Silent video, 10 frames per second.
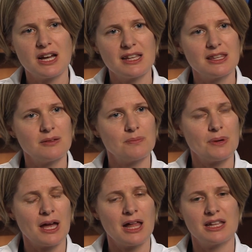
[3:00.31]
not that
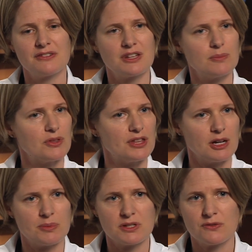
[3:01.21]
palliative
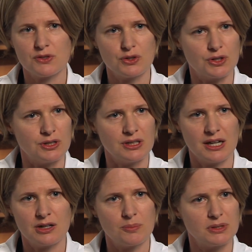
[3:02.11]
chemotherapy is futile. I
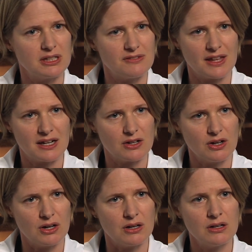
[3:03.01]
don't believe that at
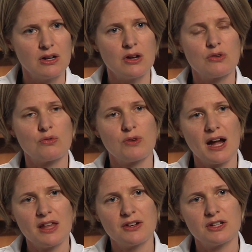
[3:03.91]
all.
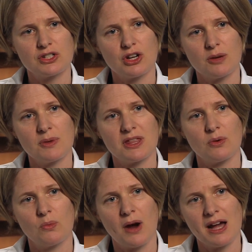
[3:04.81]
Rather, it taught me that
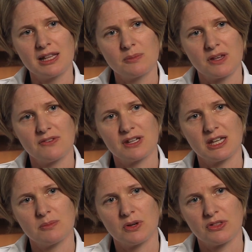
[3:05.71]
while I'm giving
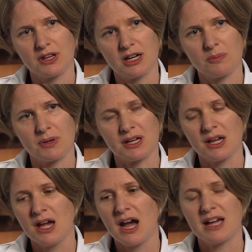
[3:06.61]
chemotherapy,
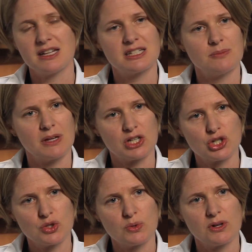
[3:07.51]
I need to make
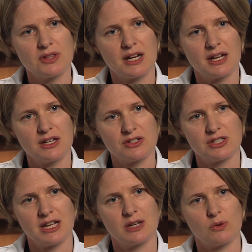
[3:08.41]
sure that I
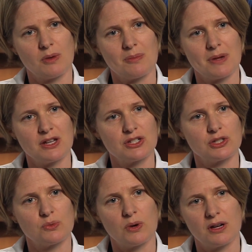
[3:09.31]
understand what my
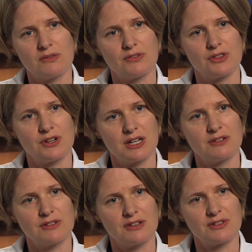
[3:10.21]
patients want for their
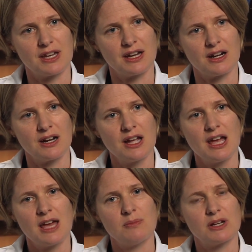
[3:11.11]
end-of-life care
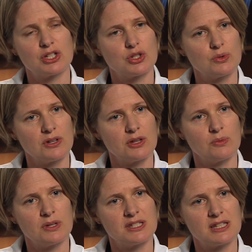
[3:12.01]
and make sure that
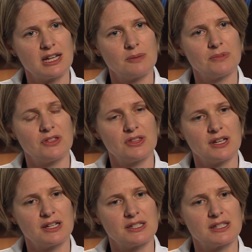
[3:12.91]
we set up the
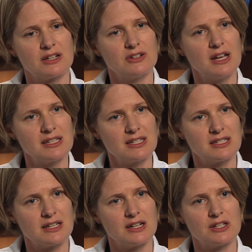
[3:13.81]
things that are
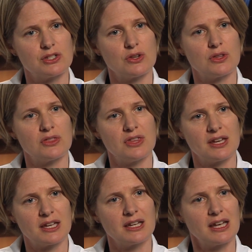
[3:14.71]
necessary so that they
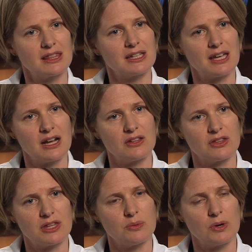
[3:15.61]
can get the care that they